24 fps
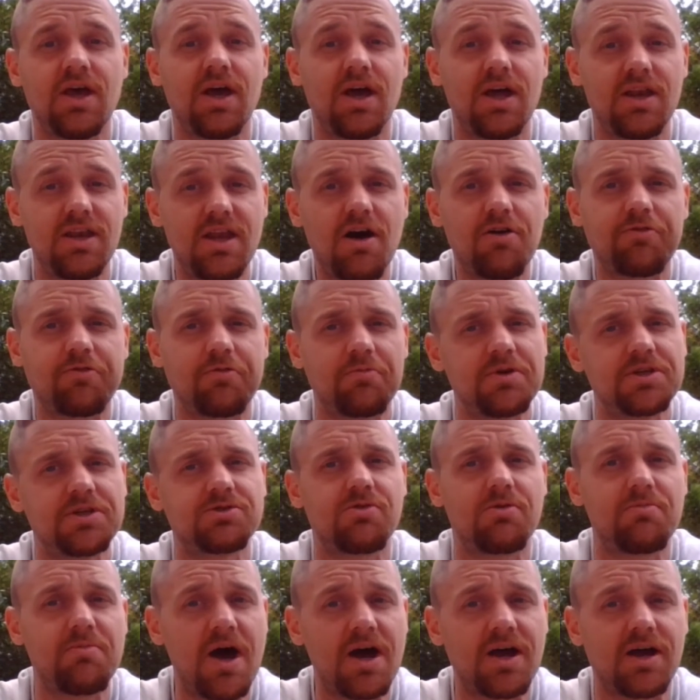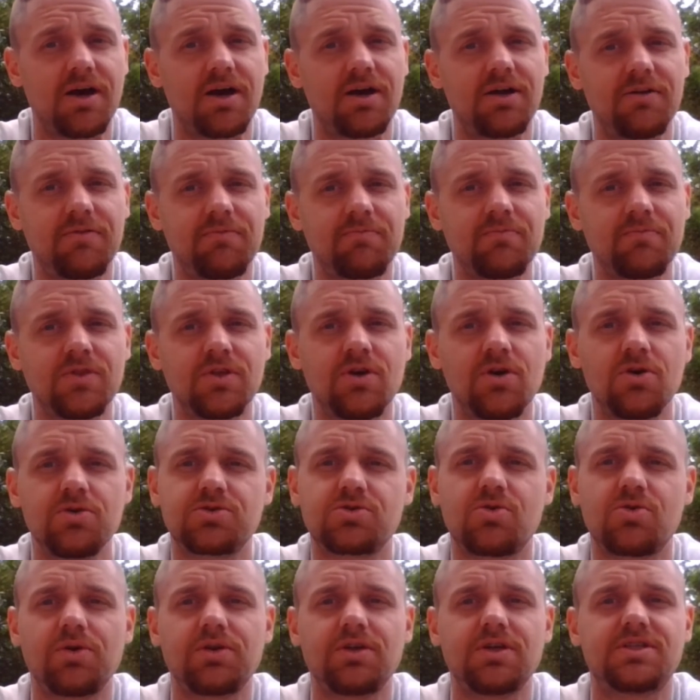And now for Miss Rebecca, who's
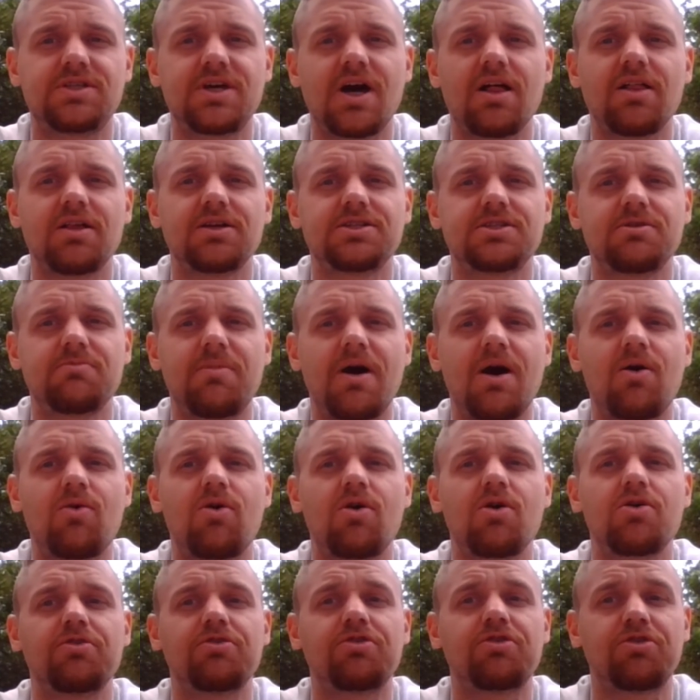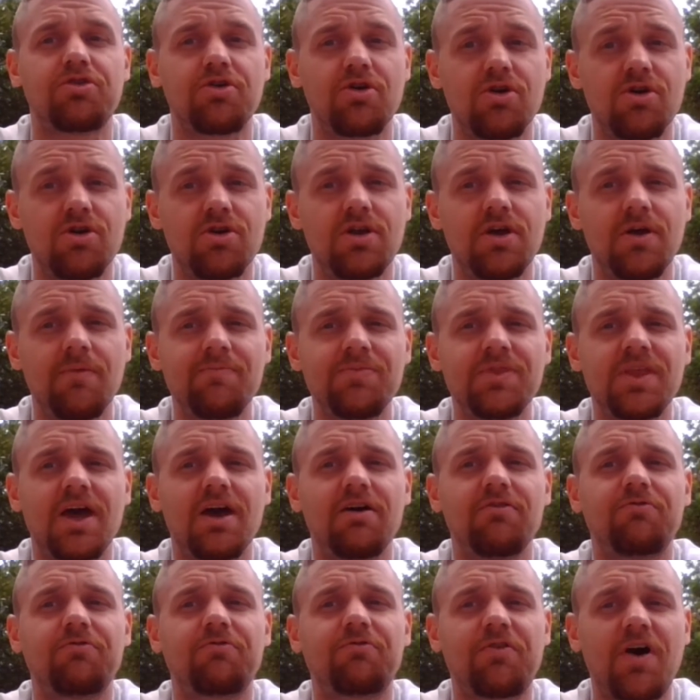going to tell us about our third
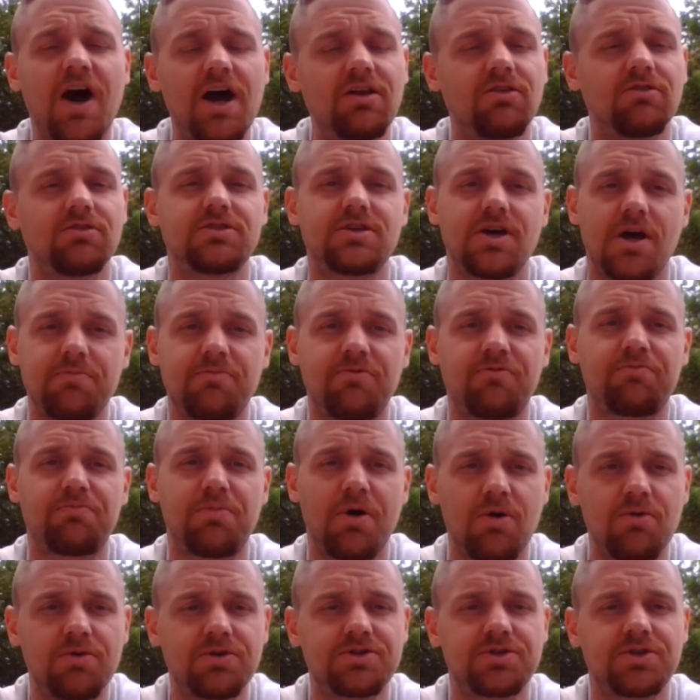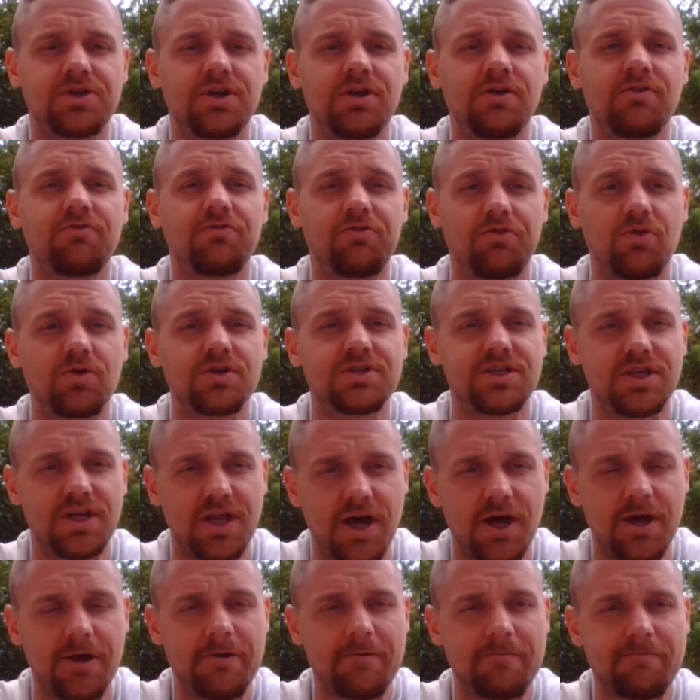and final type of poetry for today.